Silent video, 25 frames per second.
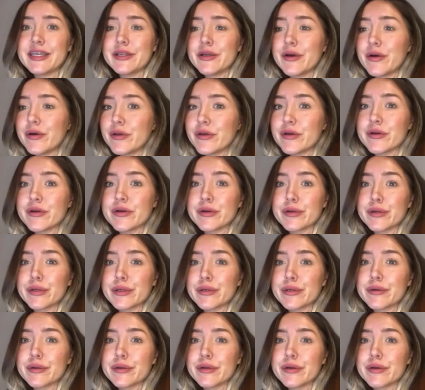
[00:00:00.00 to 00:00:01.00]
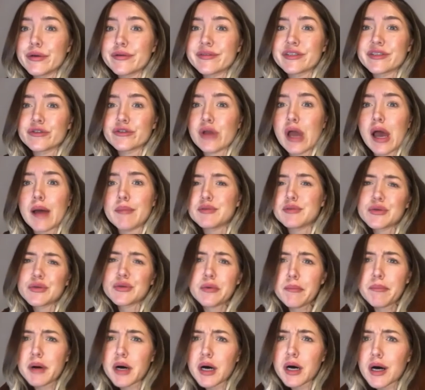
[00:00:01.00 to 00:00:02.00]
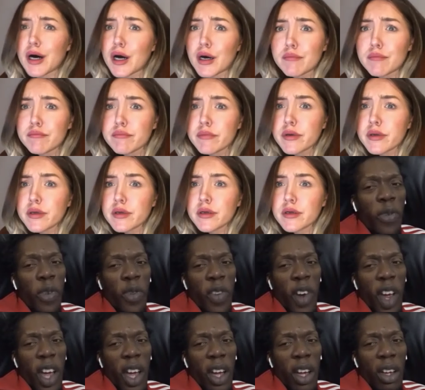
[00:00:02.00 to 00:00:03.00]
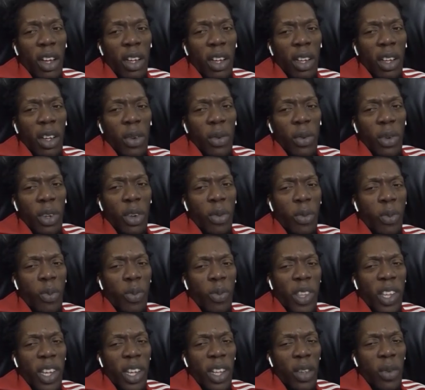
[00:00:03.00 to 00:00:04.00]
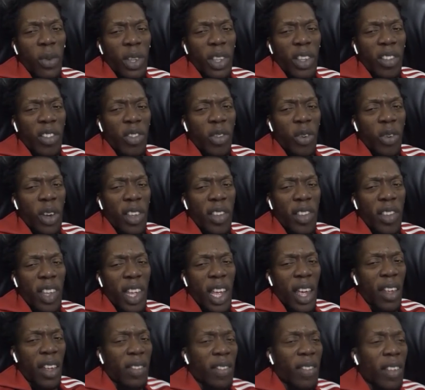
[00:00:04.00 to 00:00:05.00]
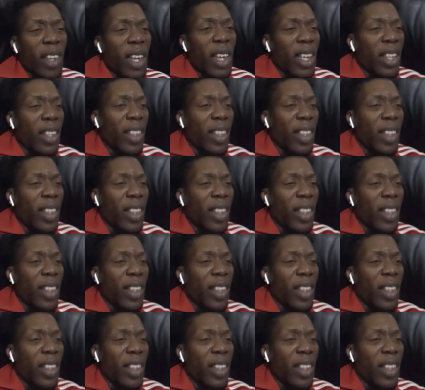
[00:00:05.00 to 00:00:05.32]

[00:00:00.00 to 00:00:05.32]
you know, you're strapped to a bomb. For real. Dealing with this crazy ass